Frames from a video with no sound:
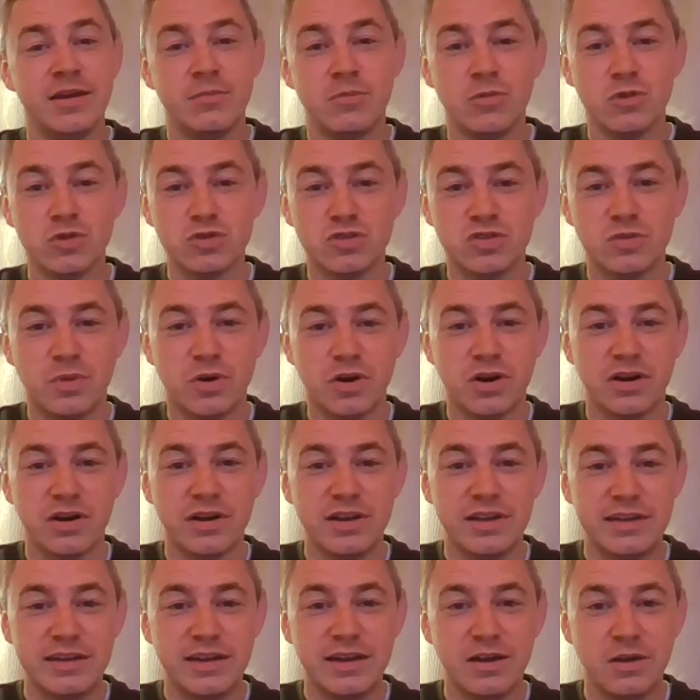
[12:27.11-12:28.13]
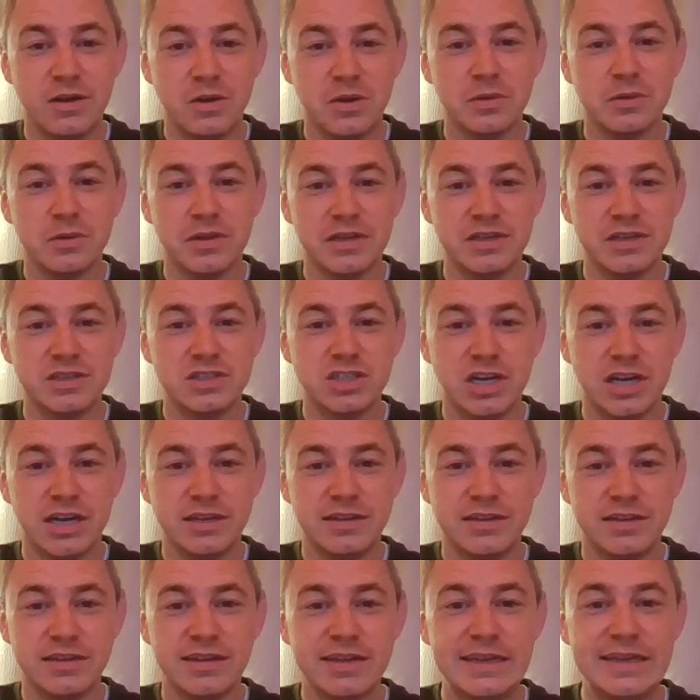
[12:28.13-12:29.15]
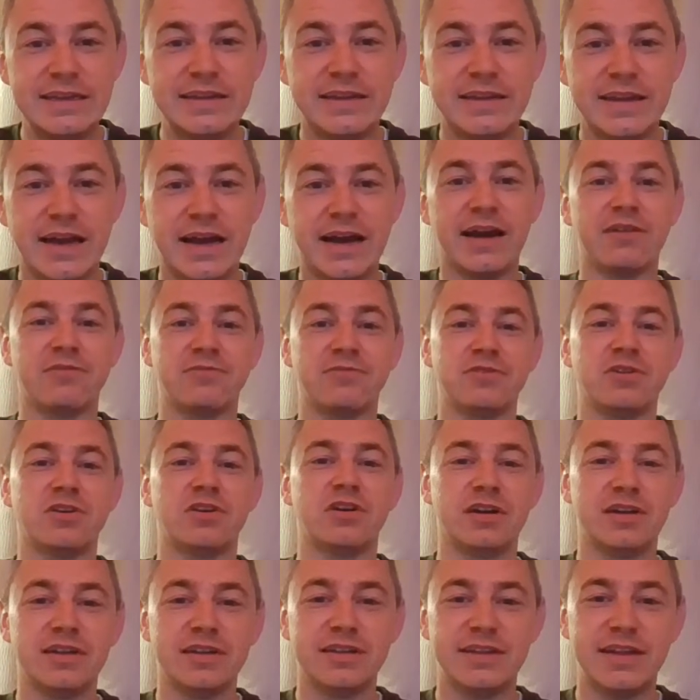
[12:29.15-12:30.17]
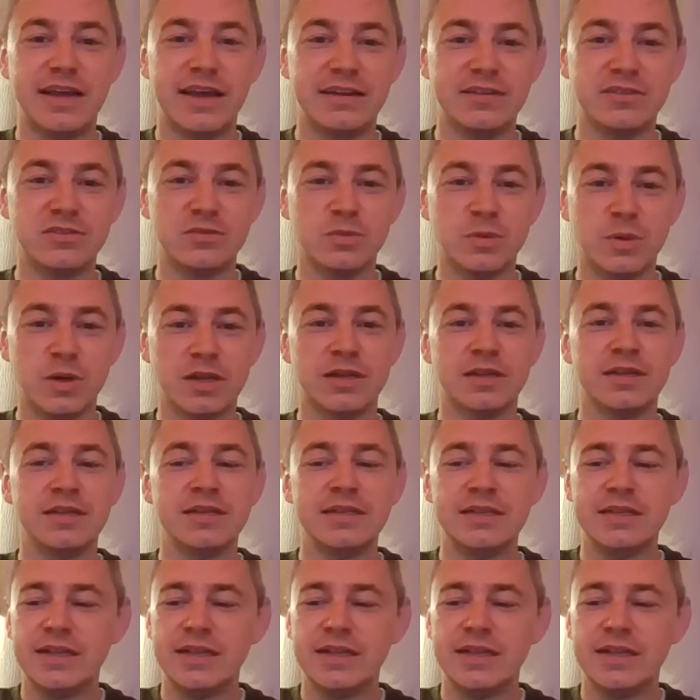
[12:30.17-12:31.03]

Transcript: most importantly, that I will enjoy to eat after that as well.